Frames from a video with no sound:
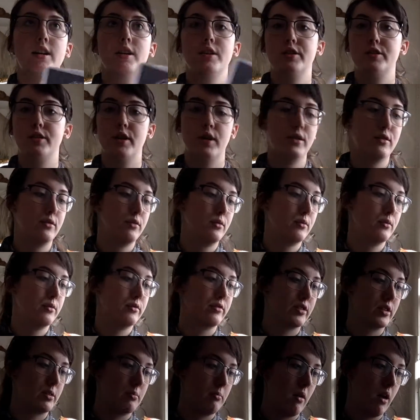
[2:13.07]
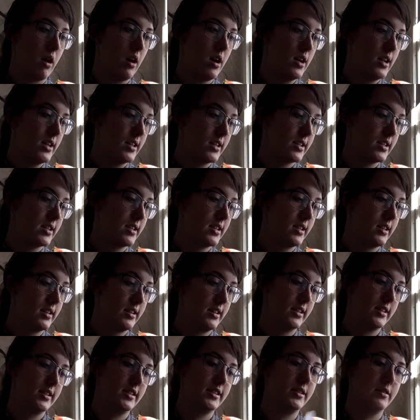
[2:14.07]
So Vermont,
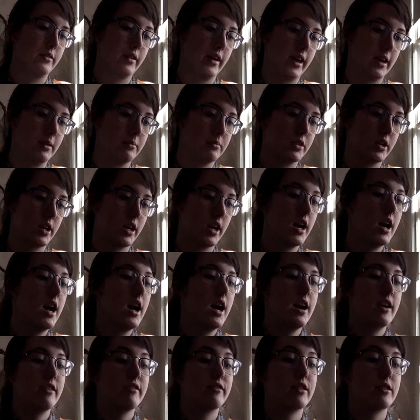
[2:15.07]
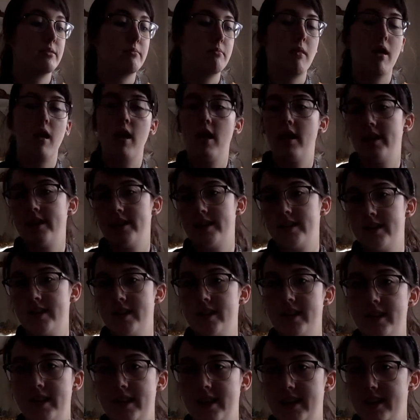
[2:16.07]
this is New Hampshire, Vermont
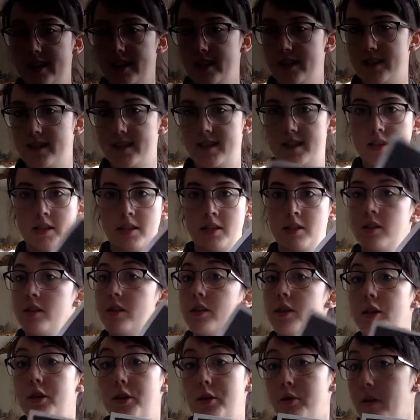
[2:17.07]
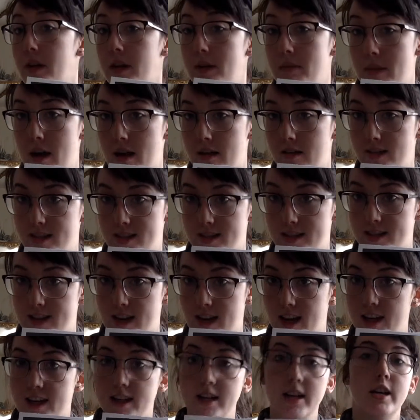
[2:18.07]
is the Green Mountain
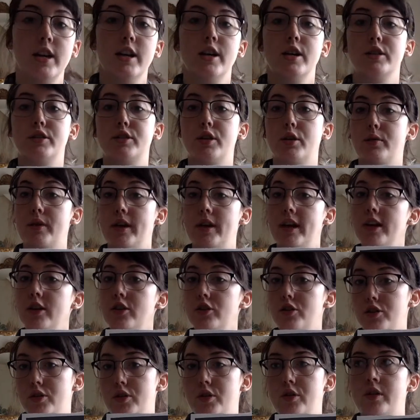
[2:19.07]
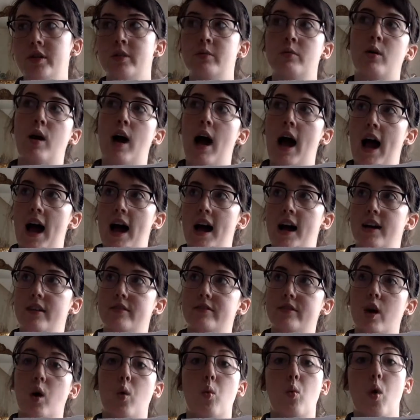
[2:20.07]
State. So each student will have
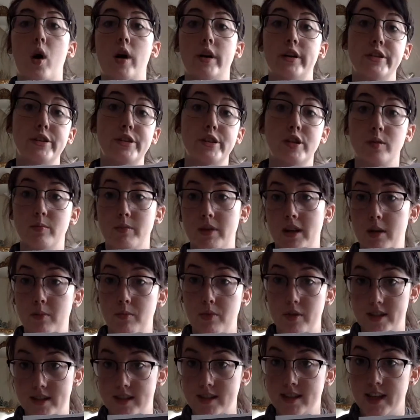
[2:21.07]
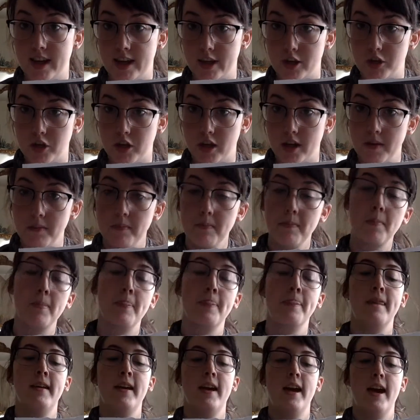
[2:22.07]
a 1 to 2 minute presentation,
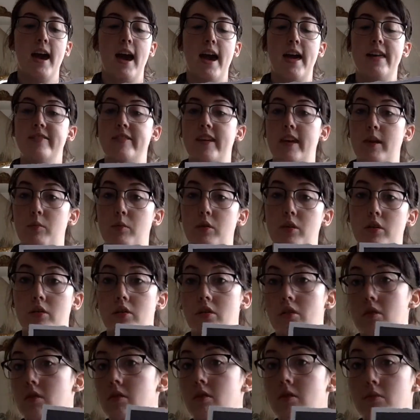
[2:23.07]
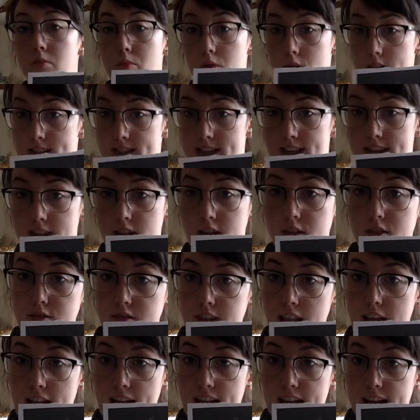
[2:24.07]
and they will present their
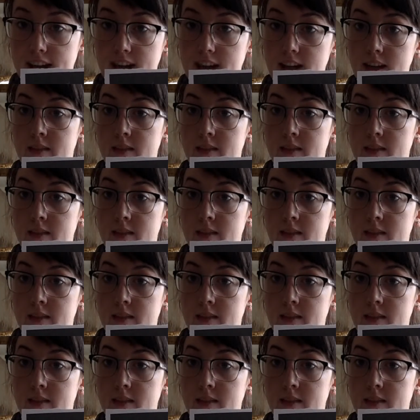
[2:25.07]
flag,